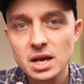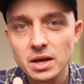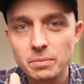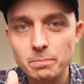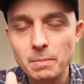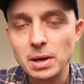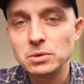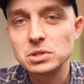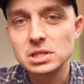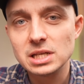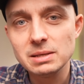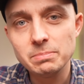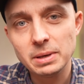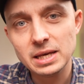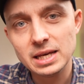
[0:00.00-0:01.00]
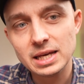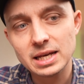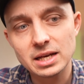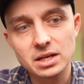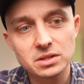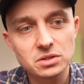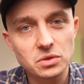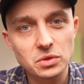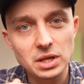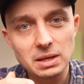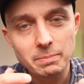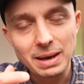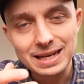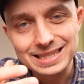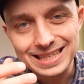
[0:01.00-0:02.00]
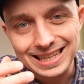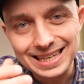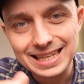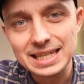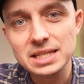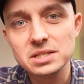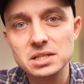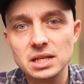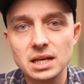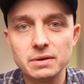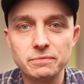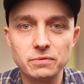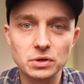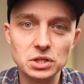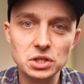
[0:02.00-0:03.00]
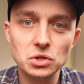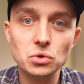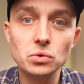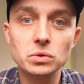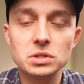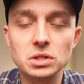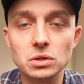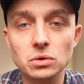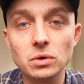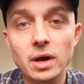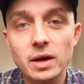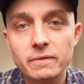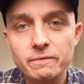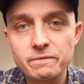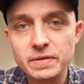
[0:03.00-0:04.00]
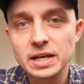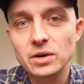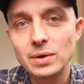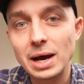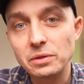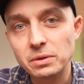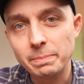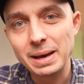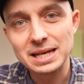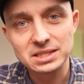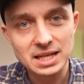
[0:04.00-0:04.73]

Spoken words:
mostly being that it makes it easier for you to figure out the best